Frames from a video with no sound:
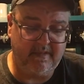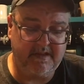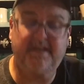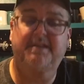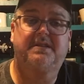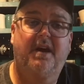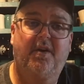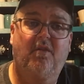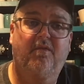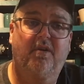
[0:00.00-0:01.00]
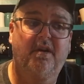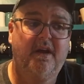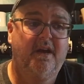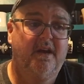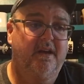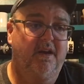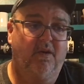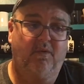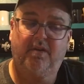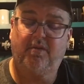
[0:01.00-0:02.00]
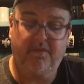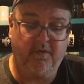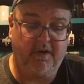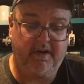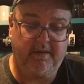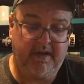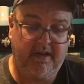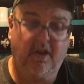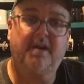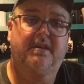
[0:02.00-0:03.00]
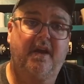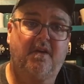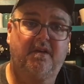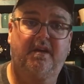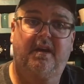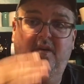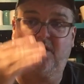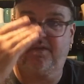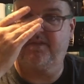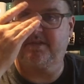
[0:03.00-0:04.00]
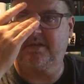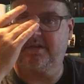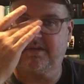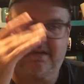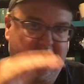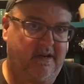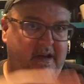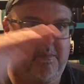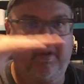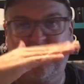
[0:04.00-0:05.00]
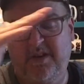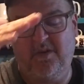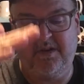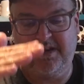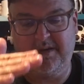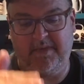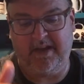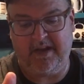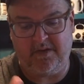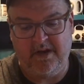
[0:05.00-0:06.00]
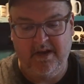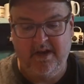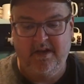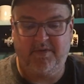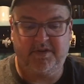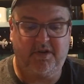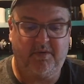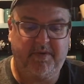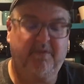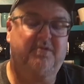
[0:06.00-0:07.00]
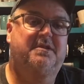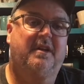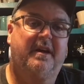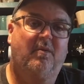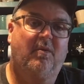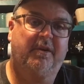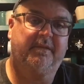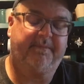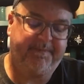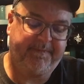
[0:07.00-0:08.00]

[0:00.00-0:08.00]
This thing's not over. You know, we don't know if we're going to be locked down again or if it's going to kind of plateau and dim down. But, you know, people are still out of work.